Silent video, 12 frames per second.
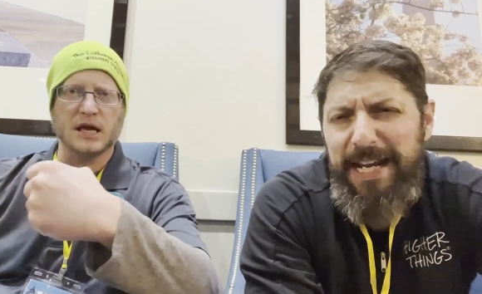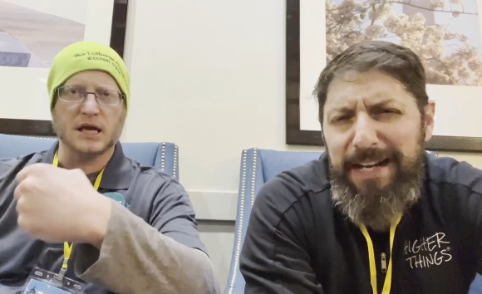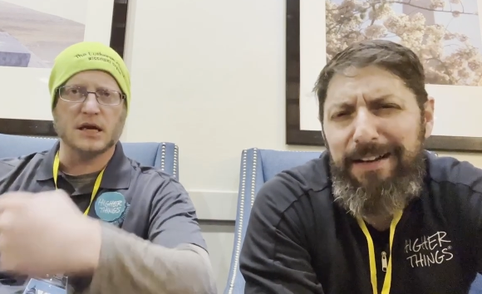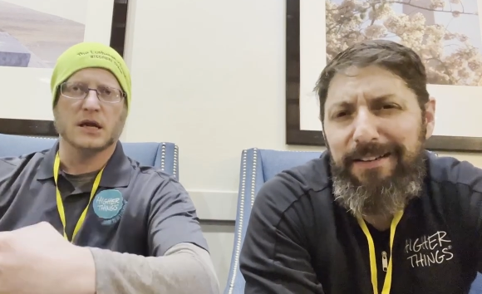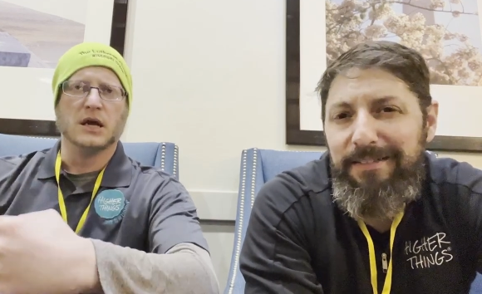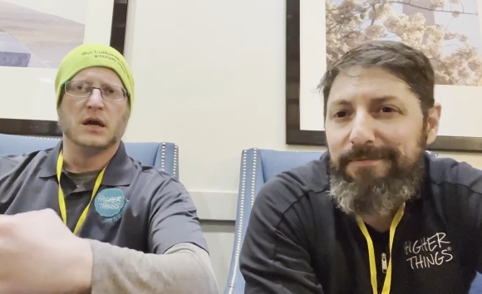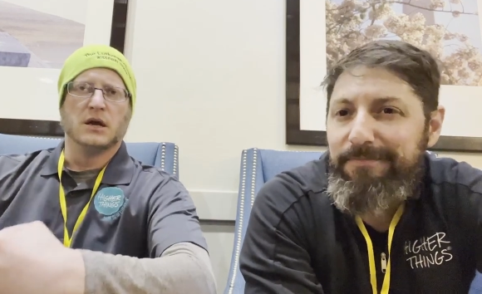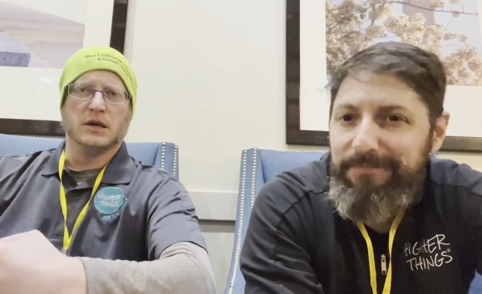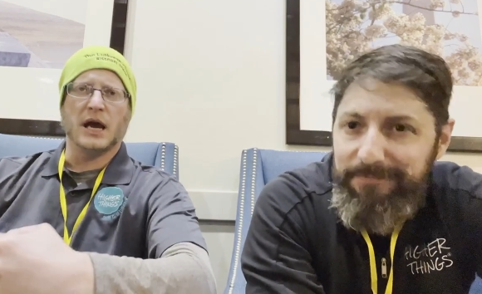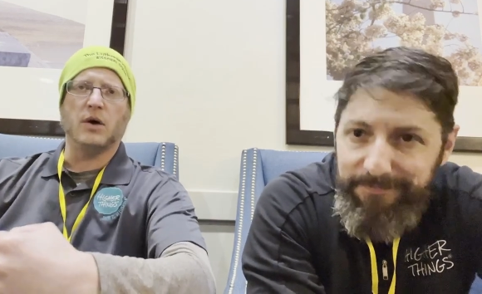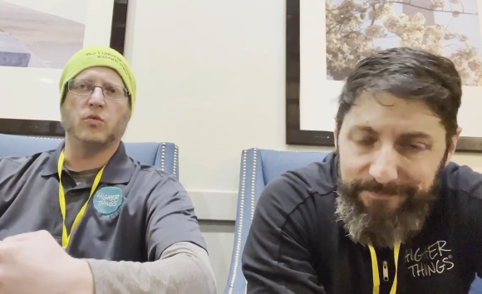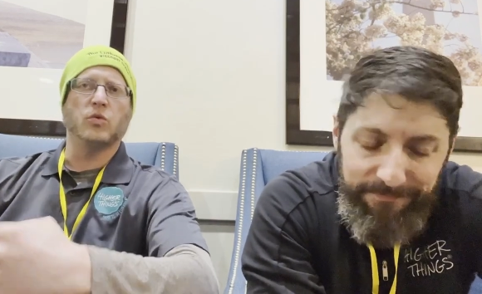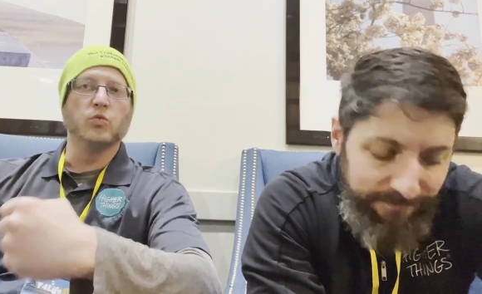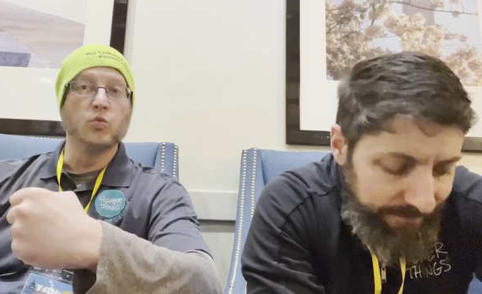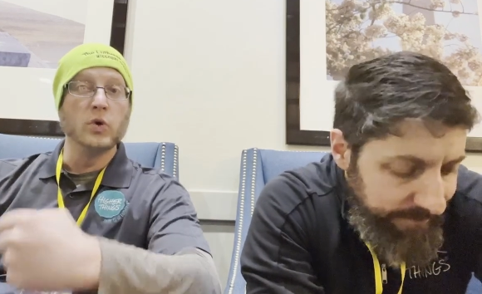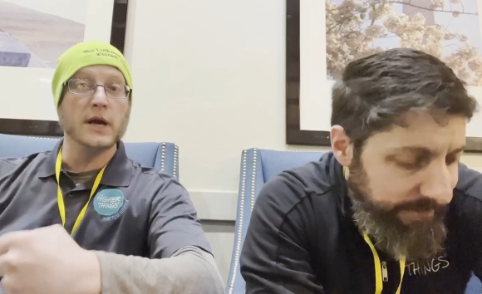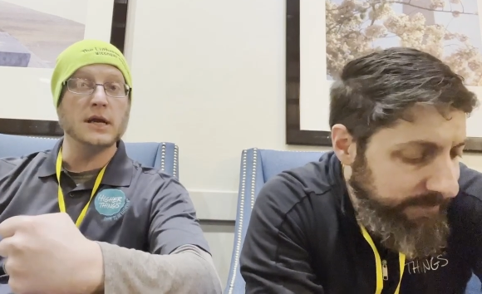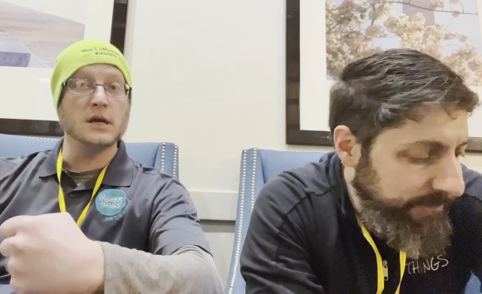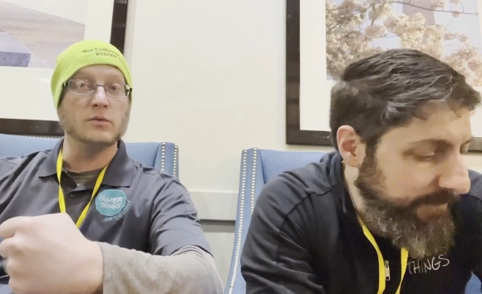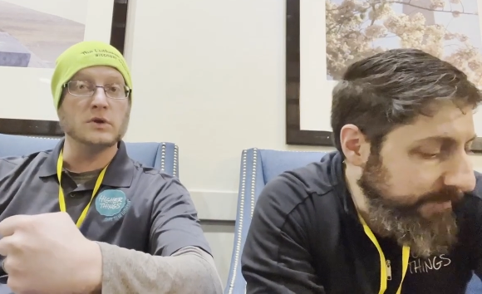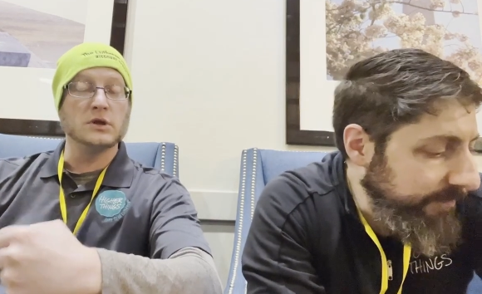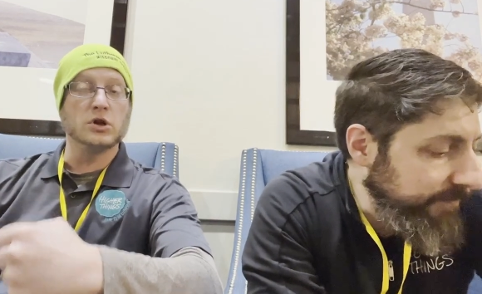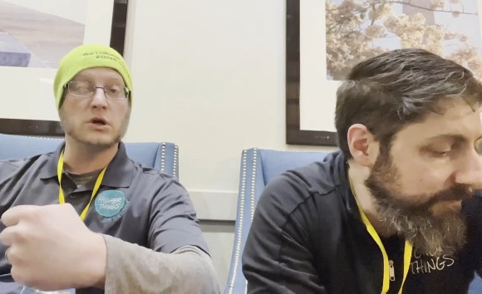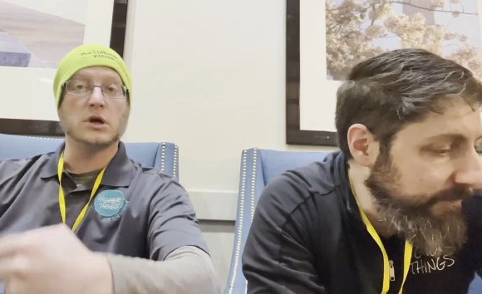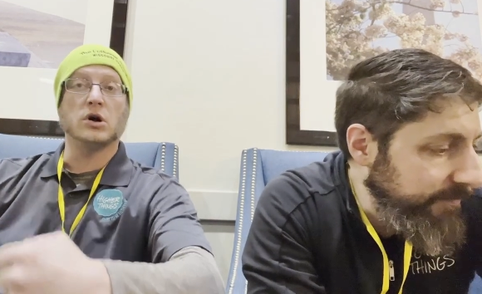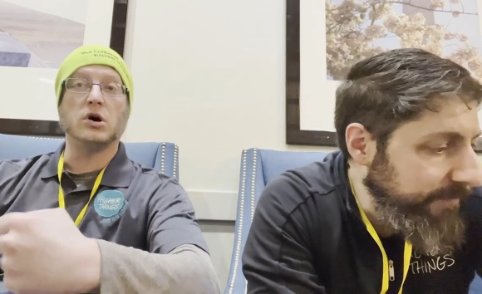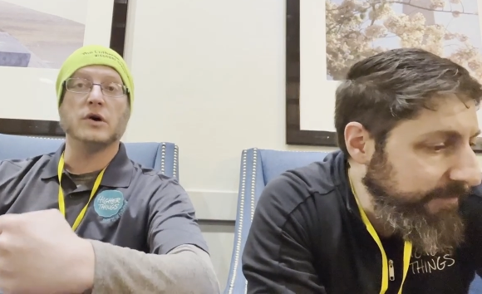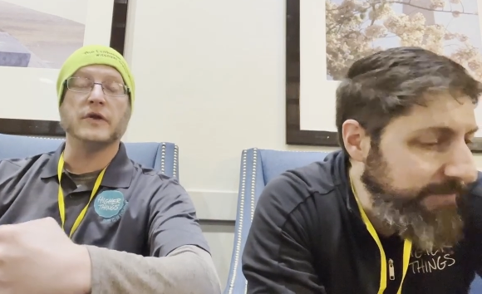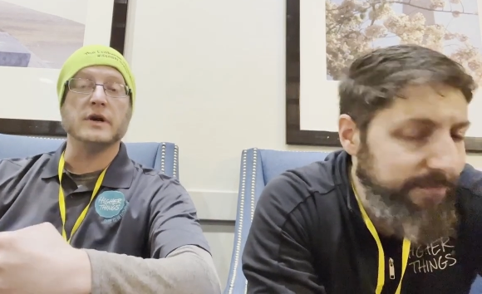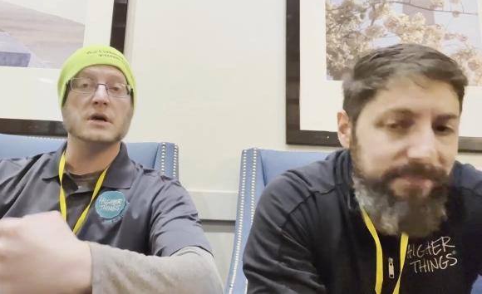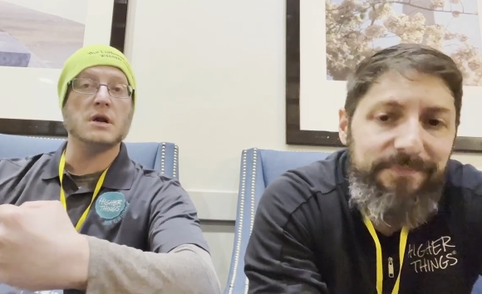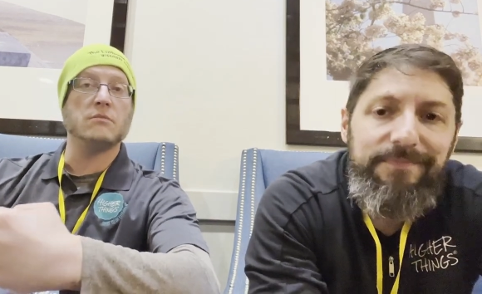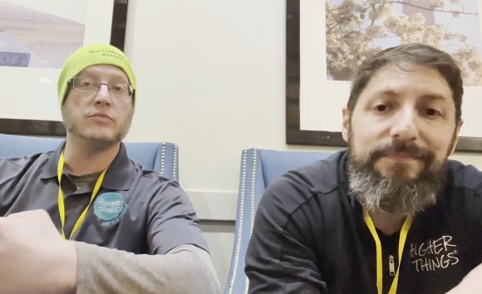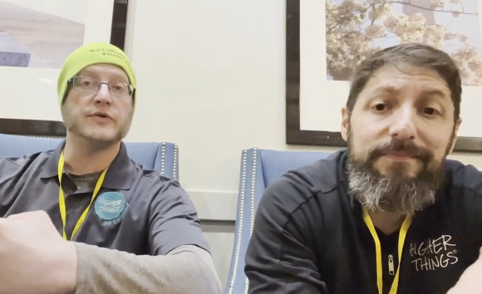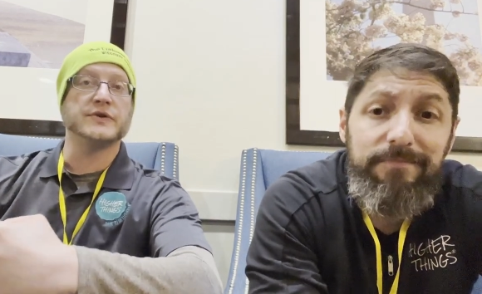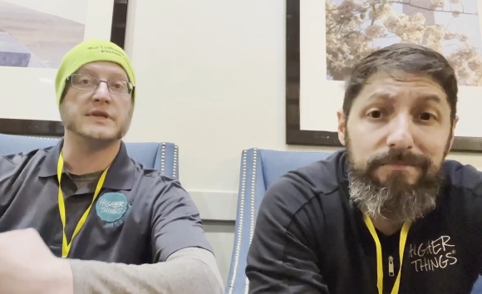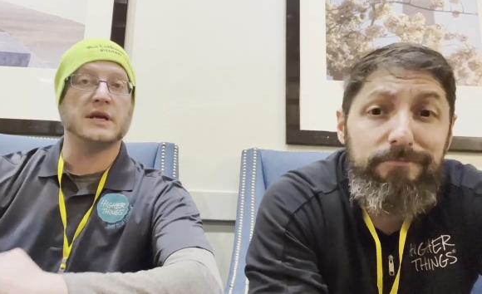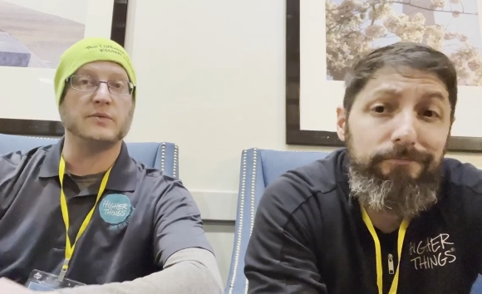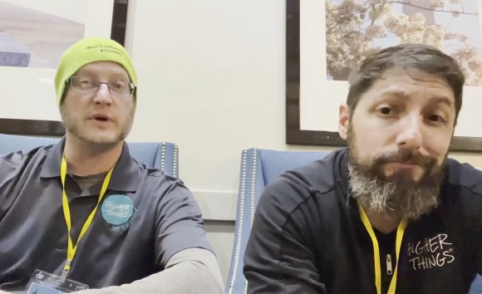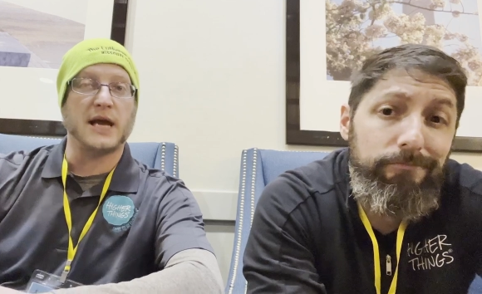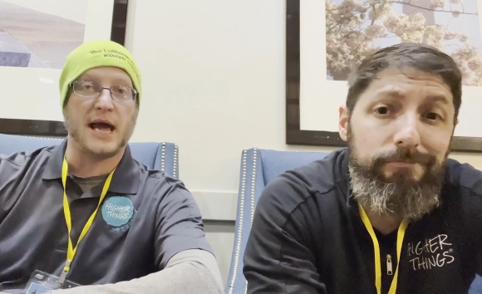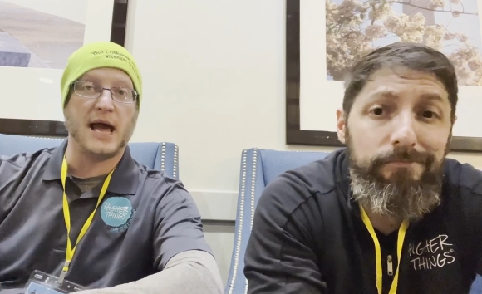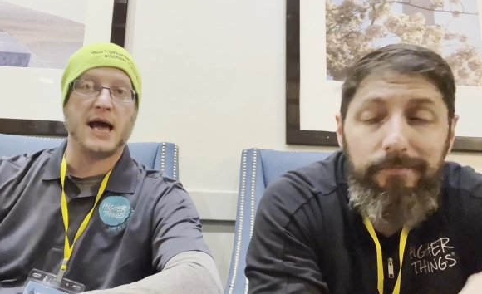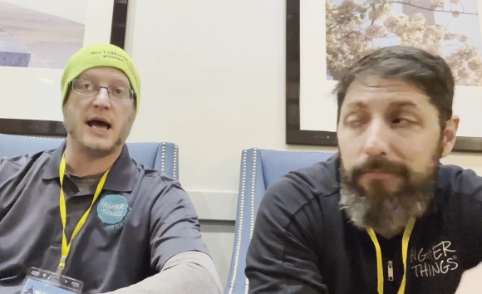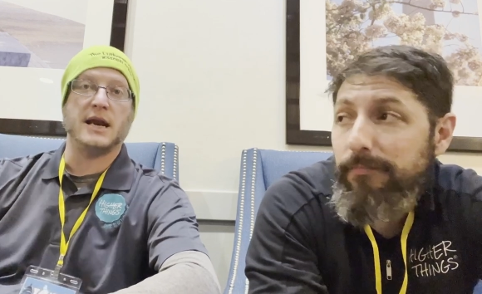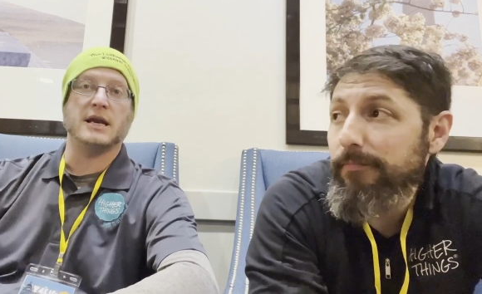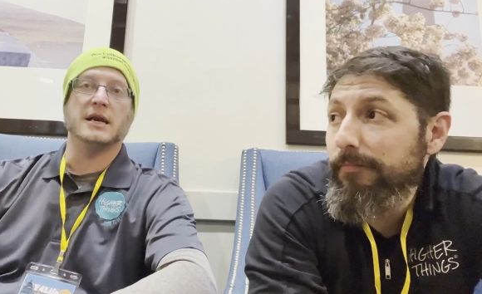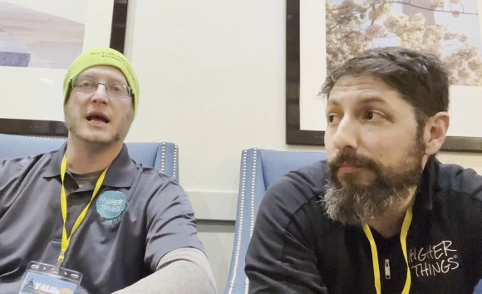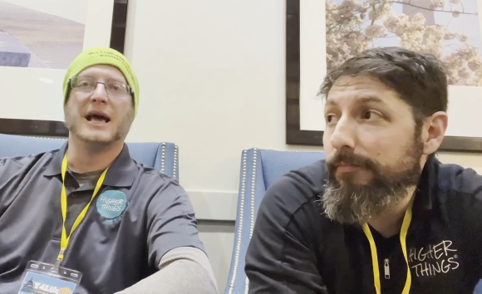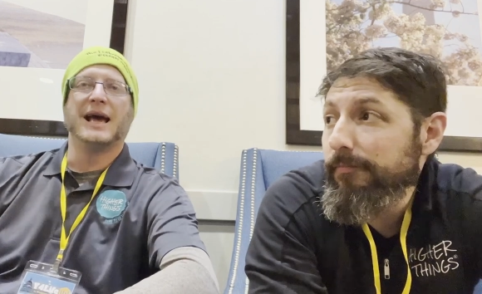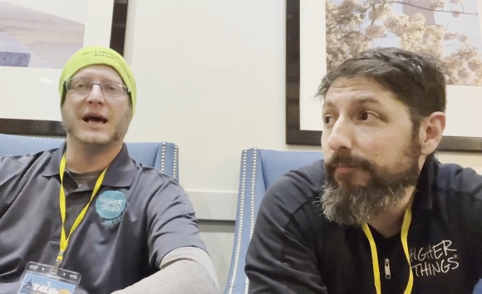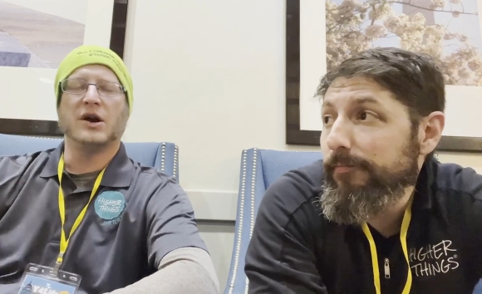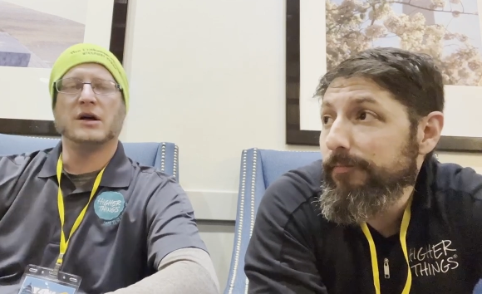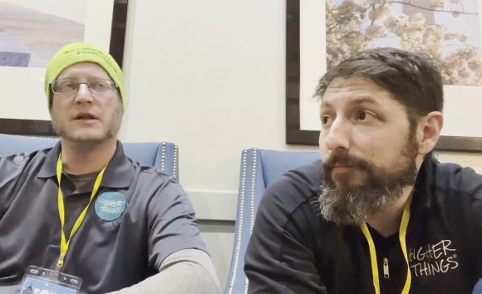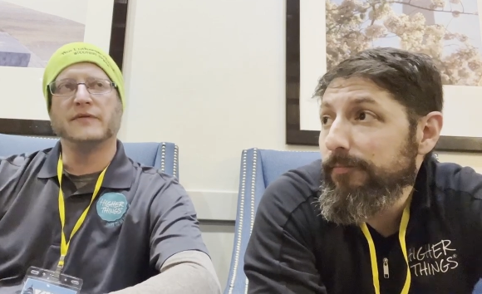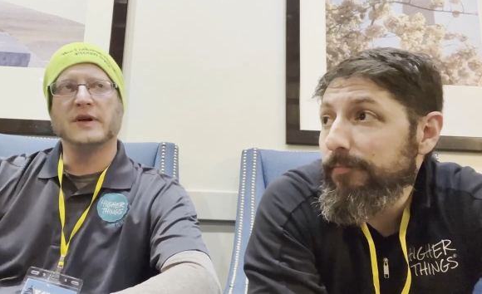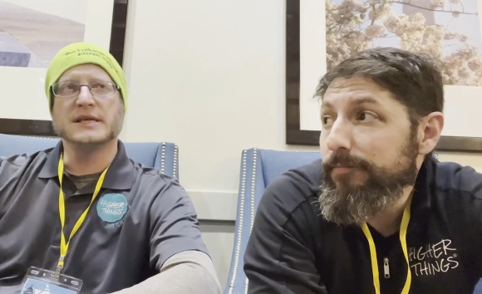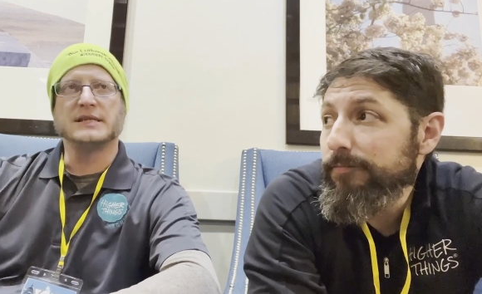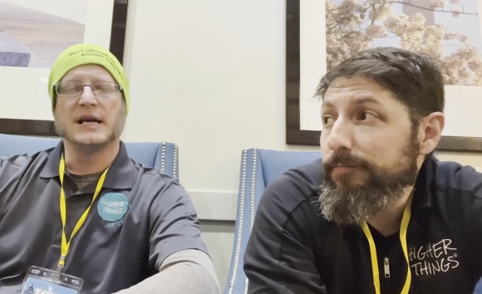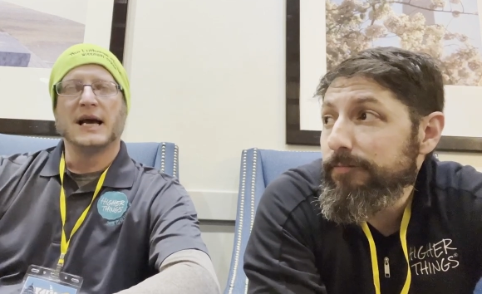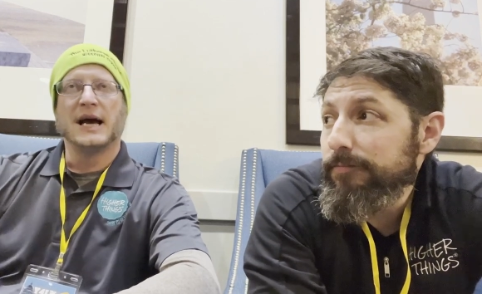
Speaker 1: Winning. And, yeah, we're winning. With look at all the numbers that we had and, and all of this.